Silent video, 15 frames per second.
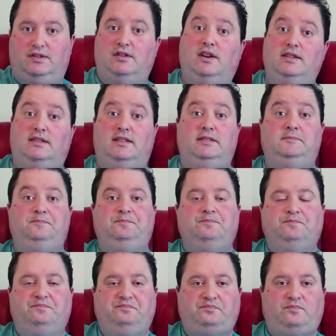nicely.
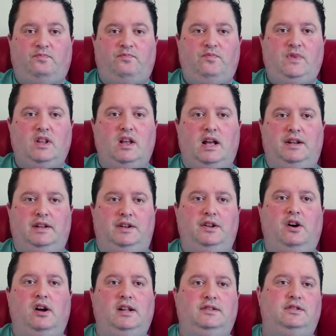And at
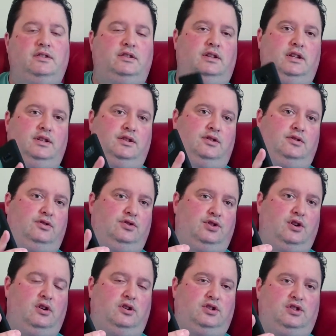night, it's
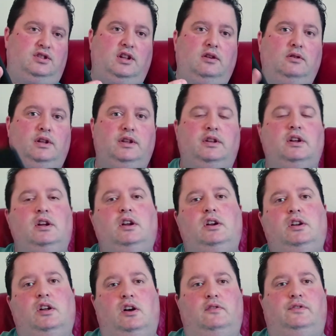charged slowly
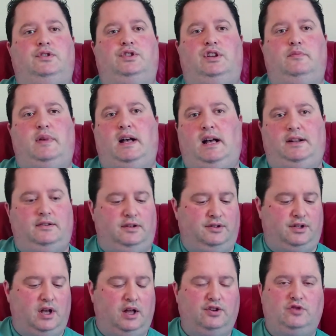over the Qi pad, and it's
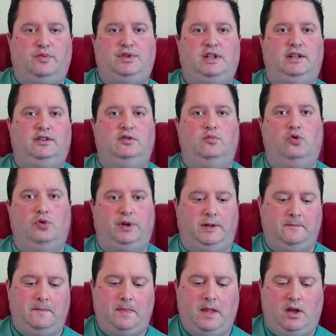100% in the
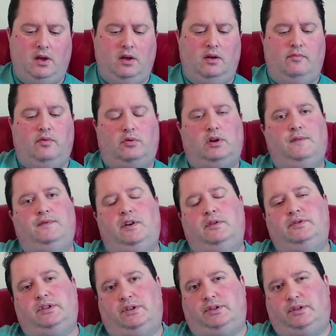morning. But what I've
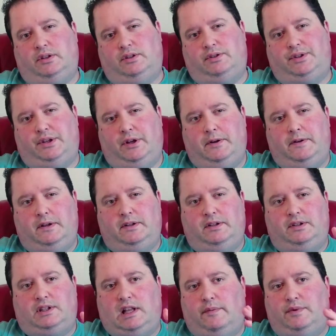noticed is that
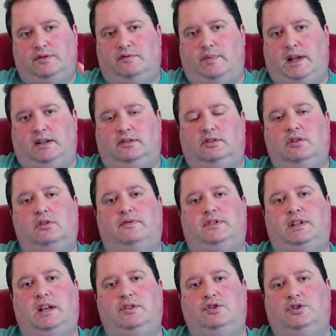Samsung paid a lot of
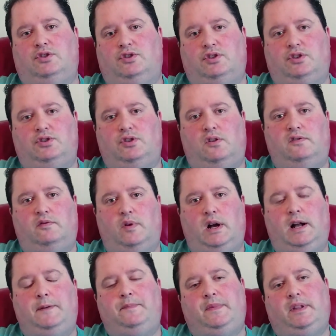attention to the
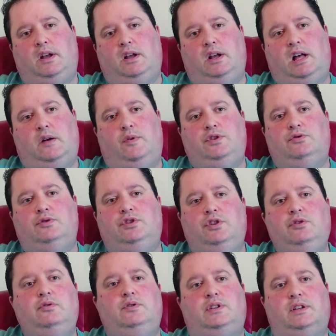software. And when you're
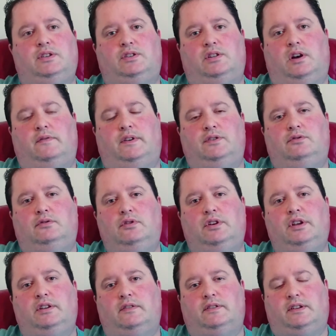using stuff and you're
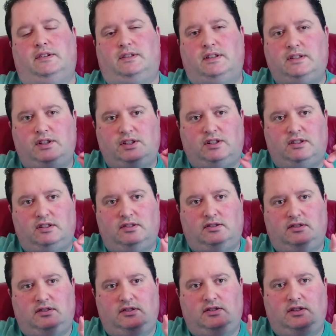looking at things, there's just
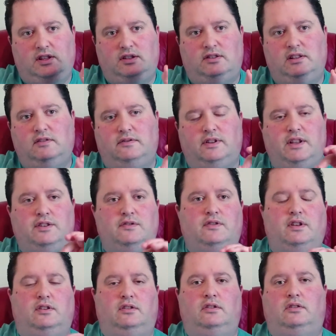these little things
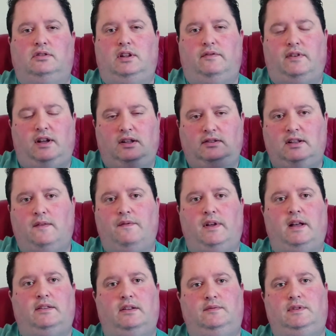you think, God, they've done
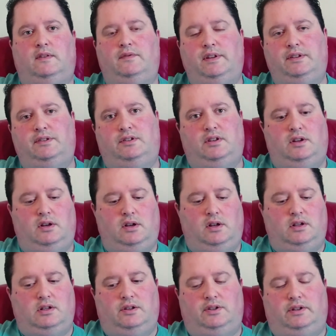that, they've done this.
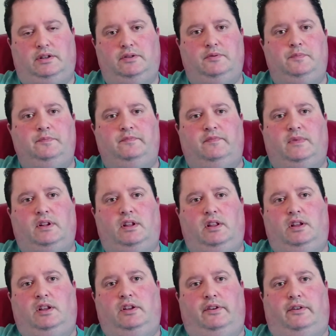So,
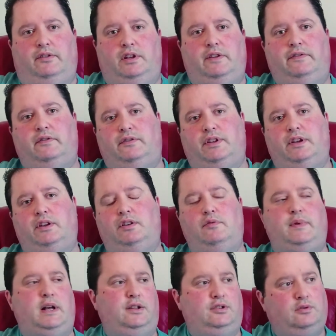if you're thinking
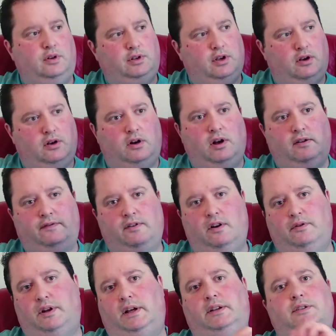about, do I go
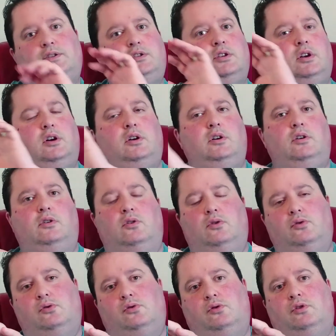iPhone X
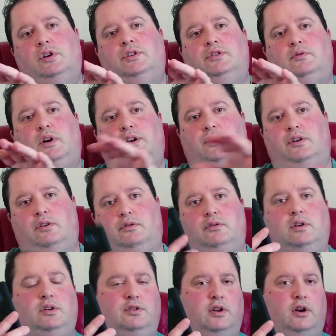or do I go
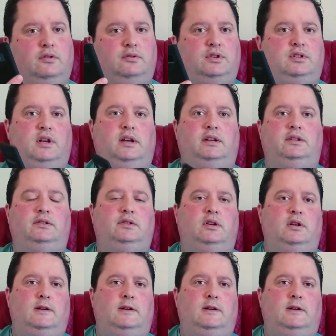Note 8?